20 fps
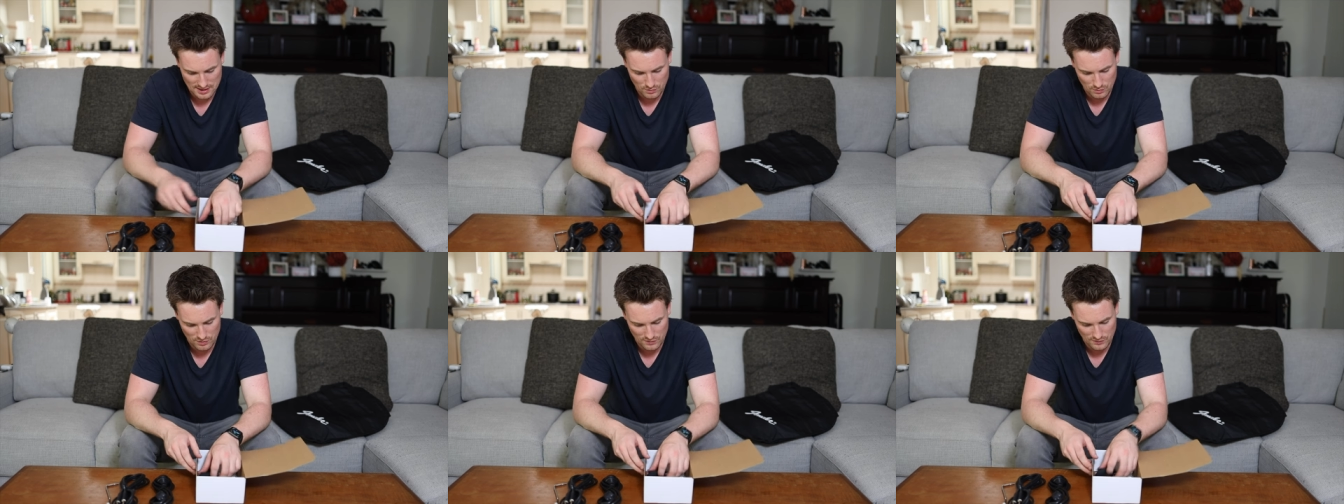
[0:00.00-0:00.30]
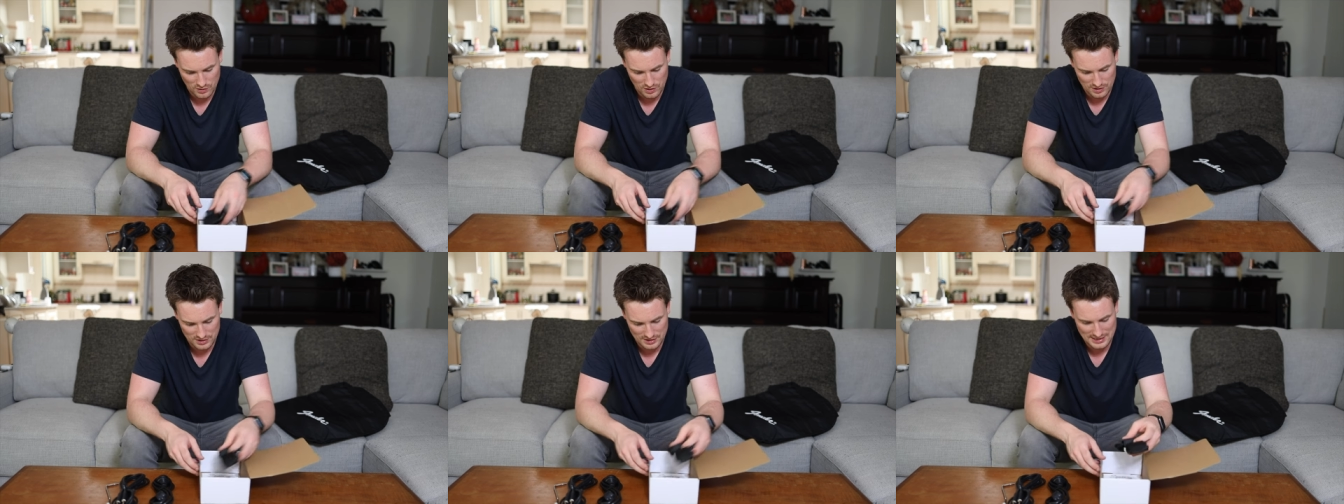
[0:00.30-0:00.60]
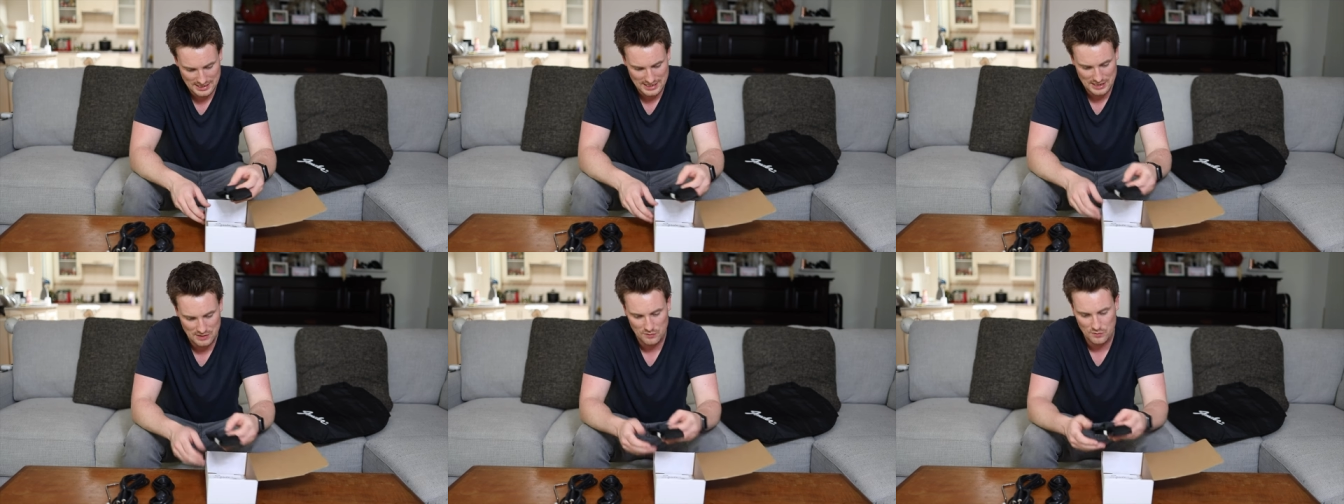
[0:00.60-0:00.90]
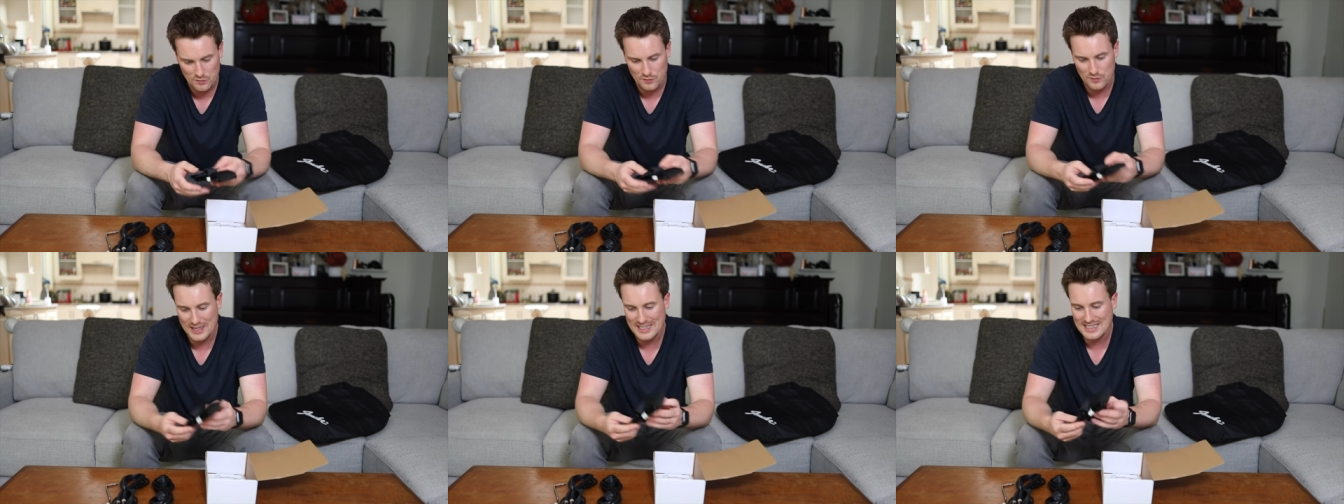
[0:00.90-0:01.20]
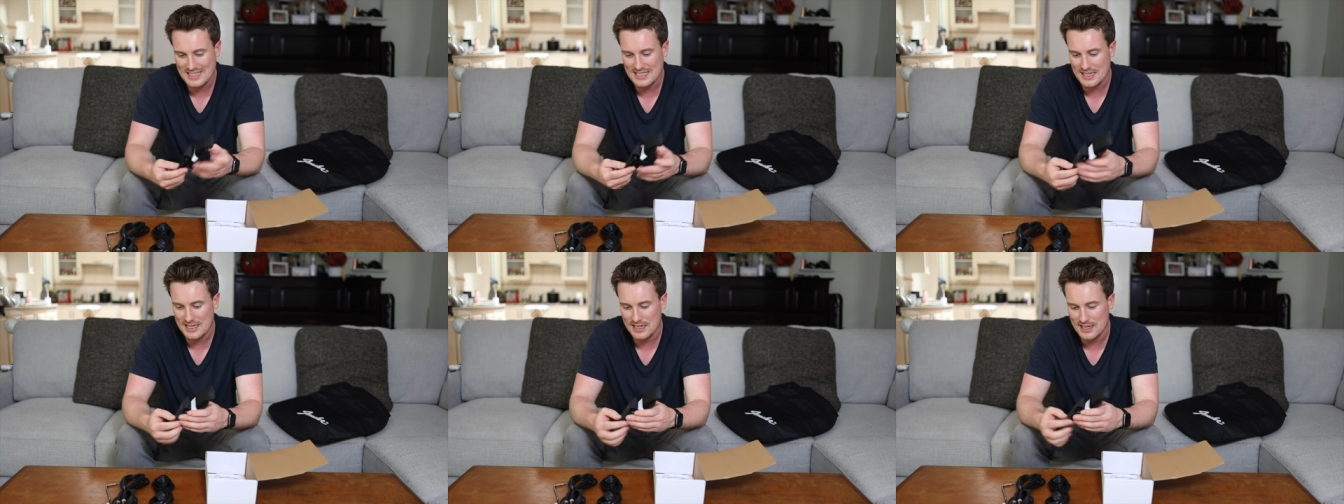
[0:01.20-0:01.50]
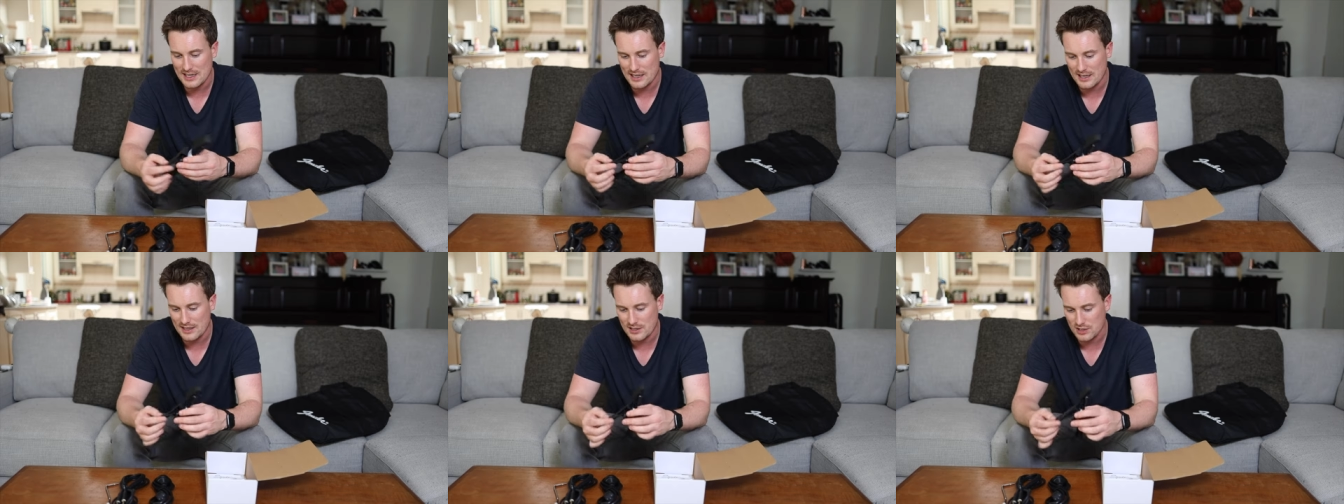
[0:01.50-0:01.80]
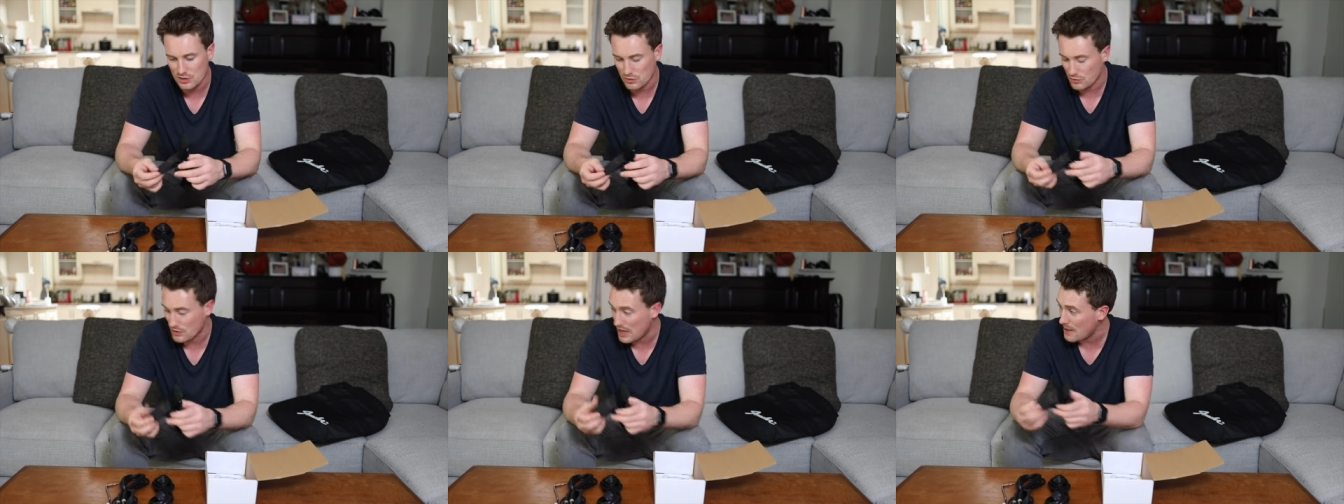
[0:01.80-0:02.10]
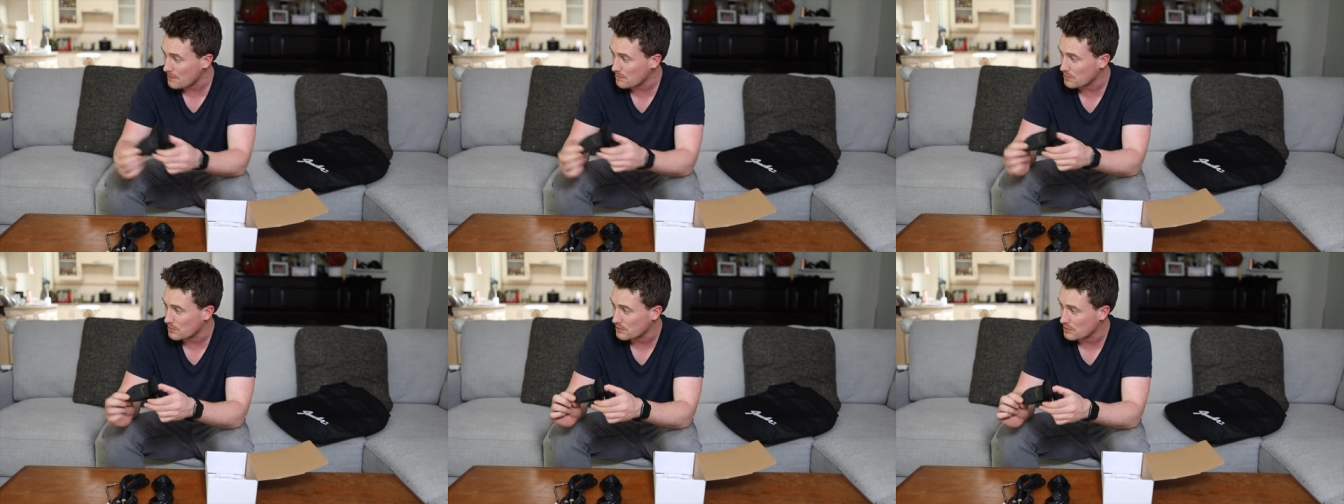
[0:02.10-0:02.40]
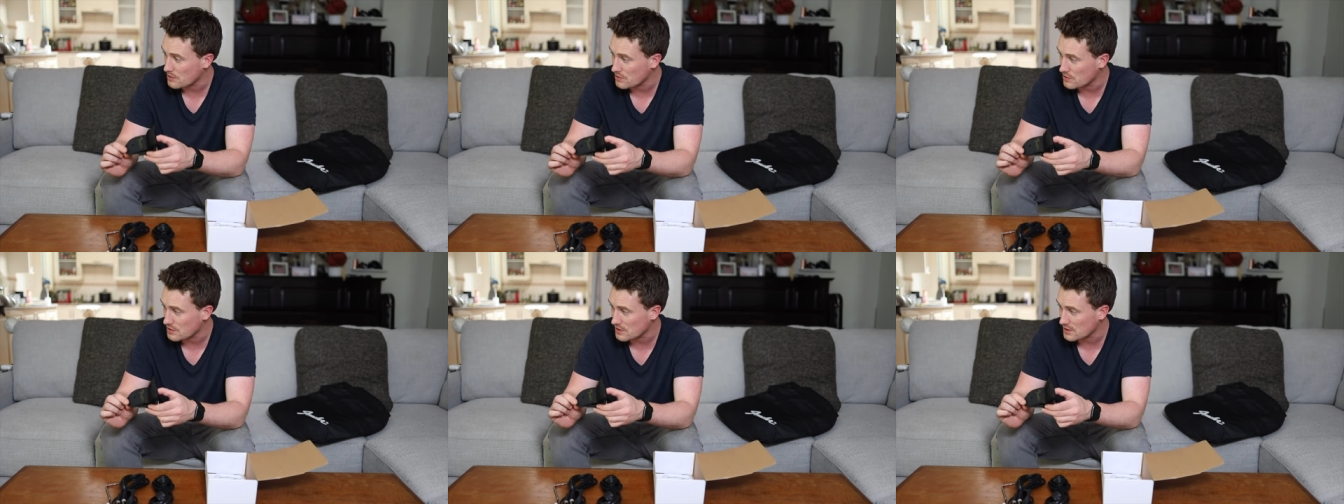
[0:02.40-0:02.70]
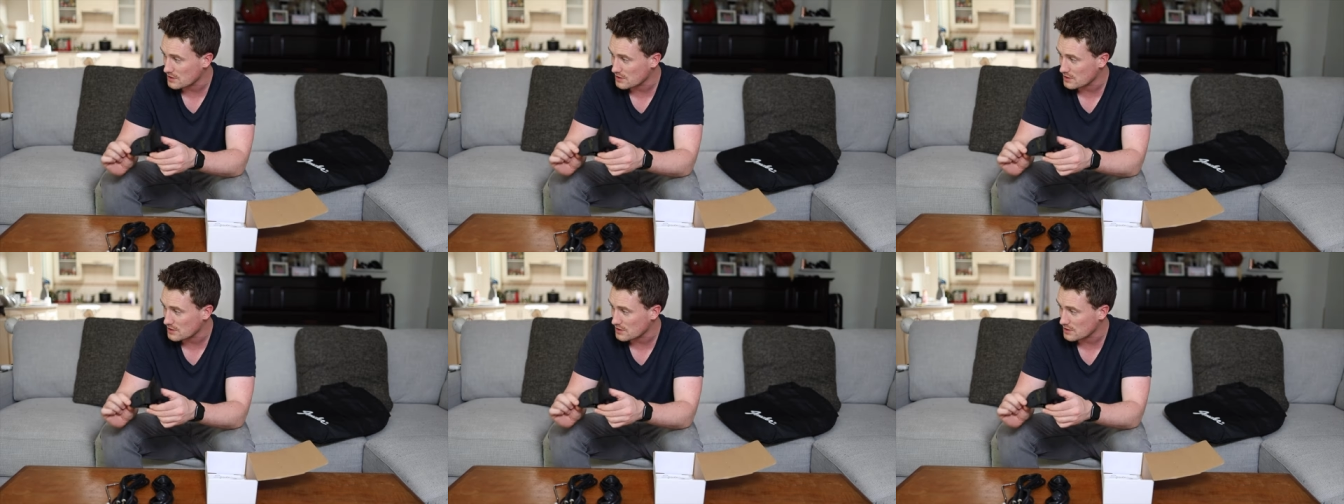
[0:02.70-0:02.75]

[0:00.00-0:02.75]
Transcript: We've got the Fender strap, so